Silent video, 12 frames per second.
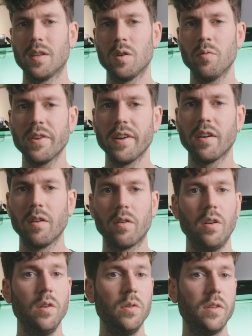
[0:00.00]
So we can
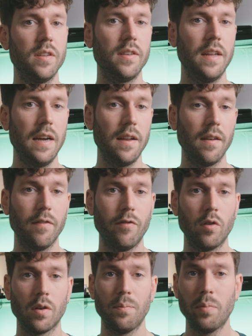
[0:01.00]
conclude that
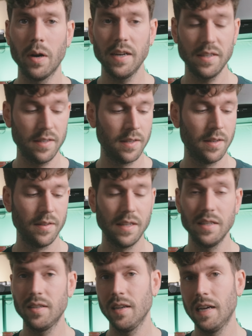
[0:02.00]
for the price,
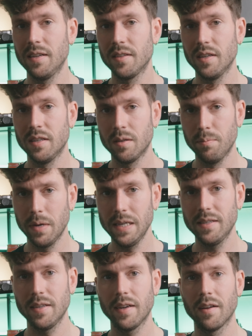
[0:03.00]
this lens is
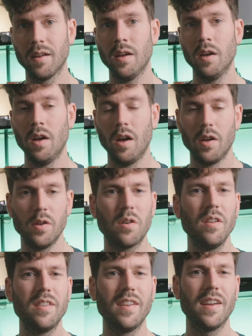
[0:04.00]
amazing. You
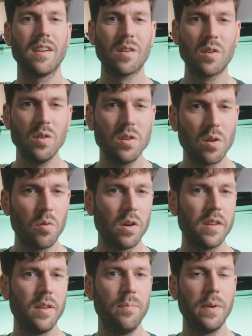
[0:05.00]
can take good
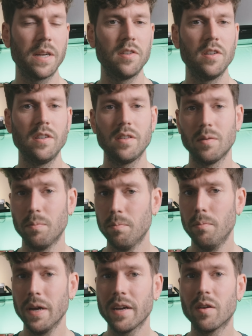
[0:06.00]
quality pictures,
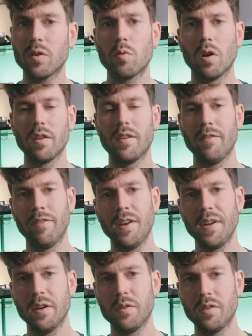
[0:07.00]
make good quality
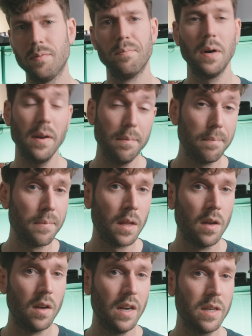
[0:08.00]
videos, but
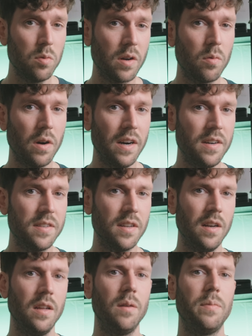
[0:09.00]
it requires a
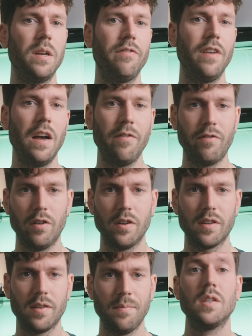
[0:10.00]
little bit of
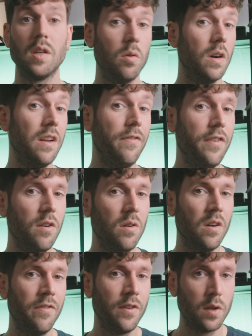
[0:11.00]
effort. So if you're
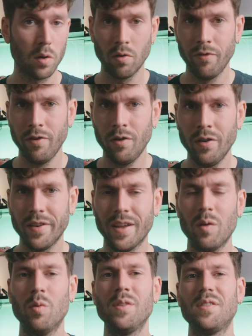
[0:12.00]
a photographer
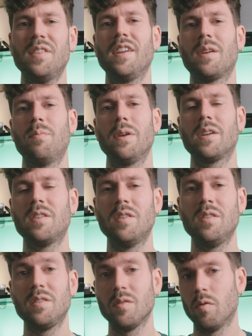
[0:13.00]
that wants to take
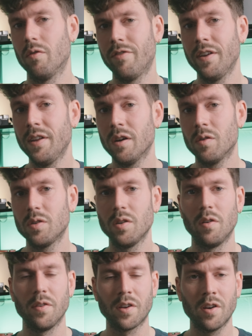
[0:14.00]
pictures or videos
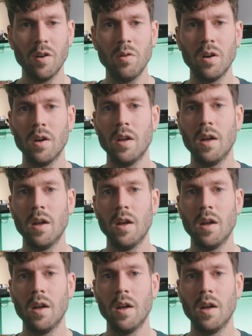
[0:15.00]
on the go